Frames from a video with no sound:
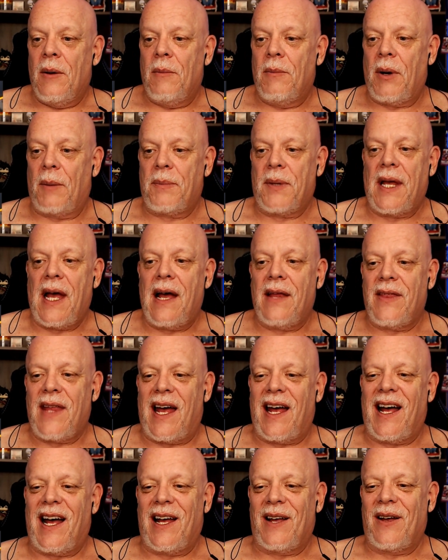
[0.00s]
But beyond
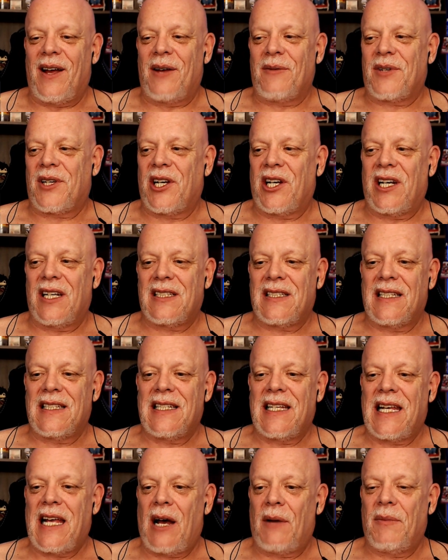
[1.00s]
that, I'm curious to
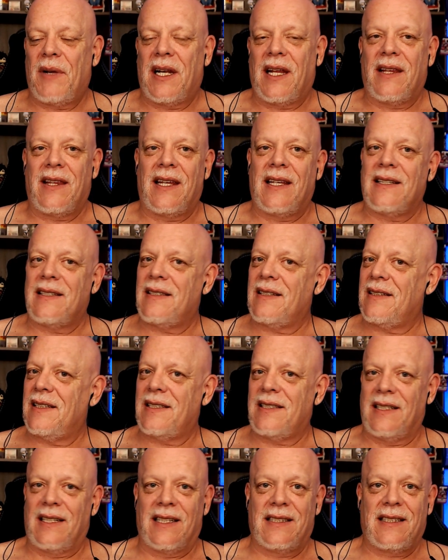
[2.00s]
see how many of these...
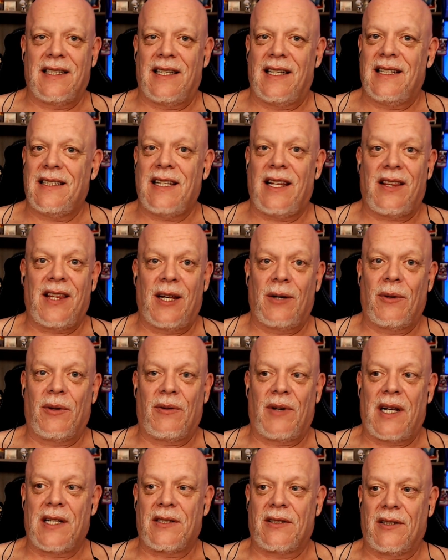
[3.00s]
Listen, it's a thing with
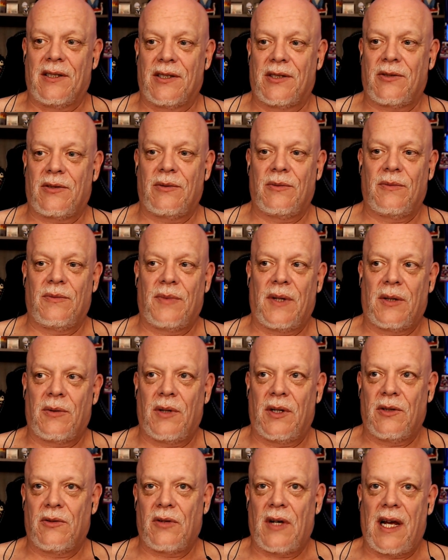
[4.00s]
wrestlers
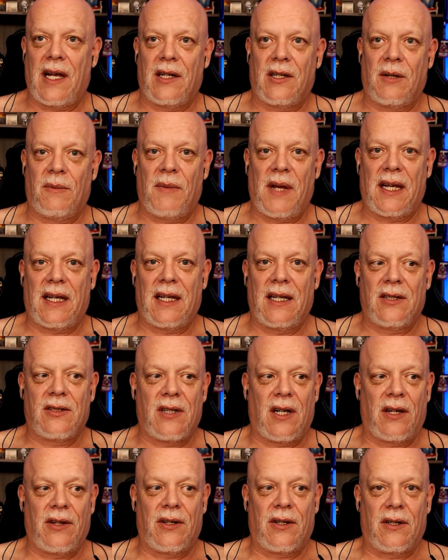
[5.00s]
between trying to make each
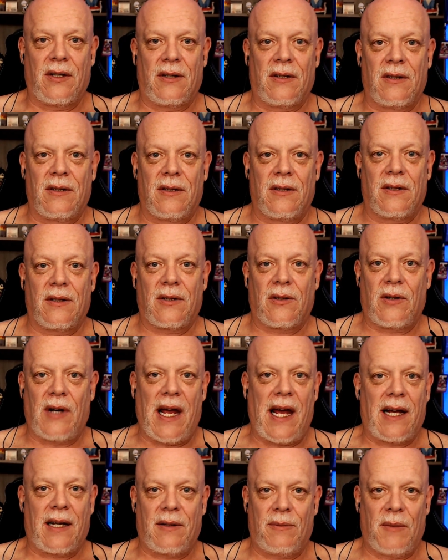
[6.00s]
other
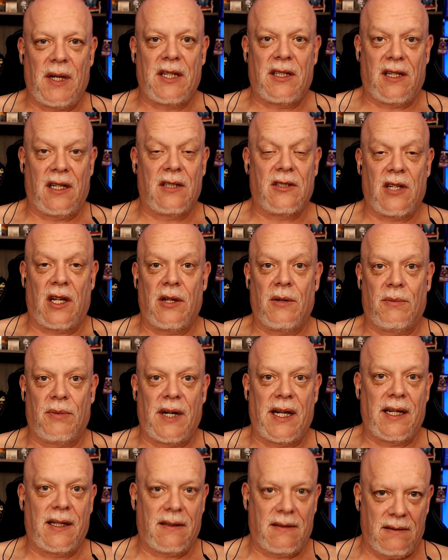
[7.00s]
crack, make each other
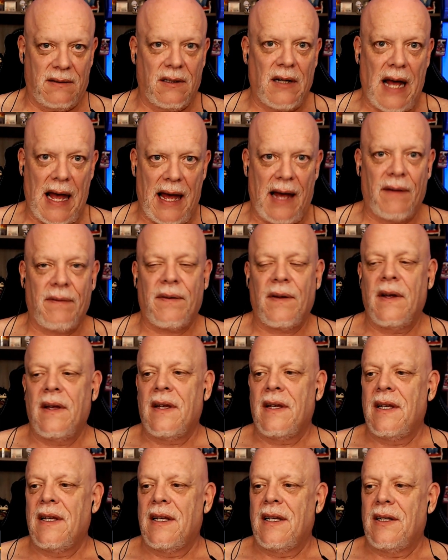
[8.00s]
break, laugh,
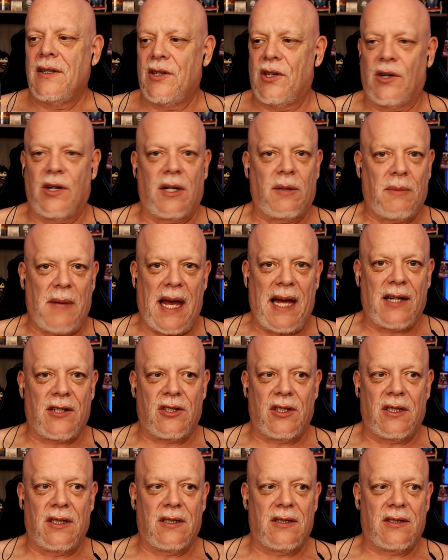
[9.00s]
during
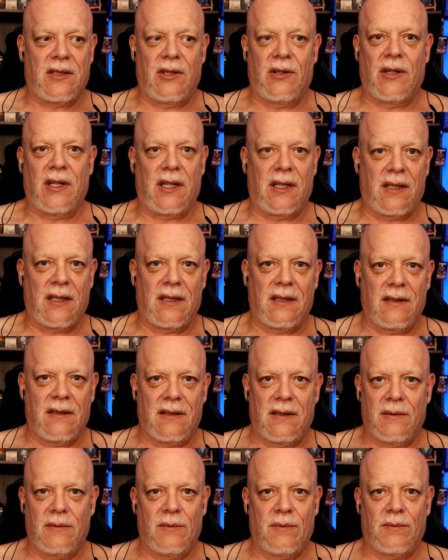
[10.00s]
matches, during
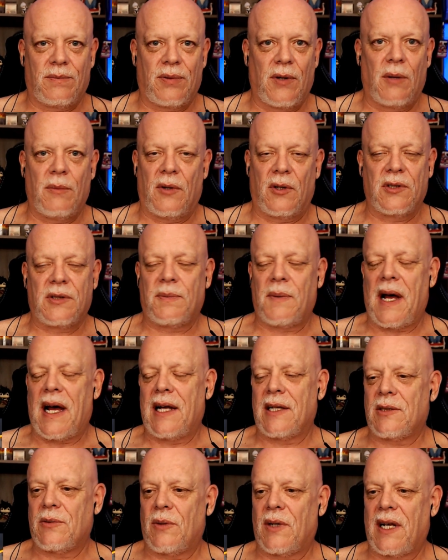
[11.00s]
promo
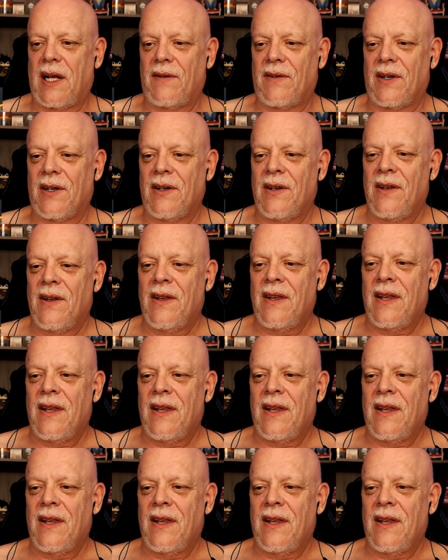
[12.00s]
spots, whatever.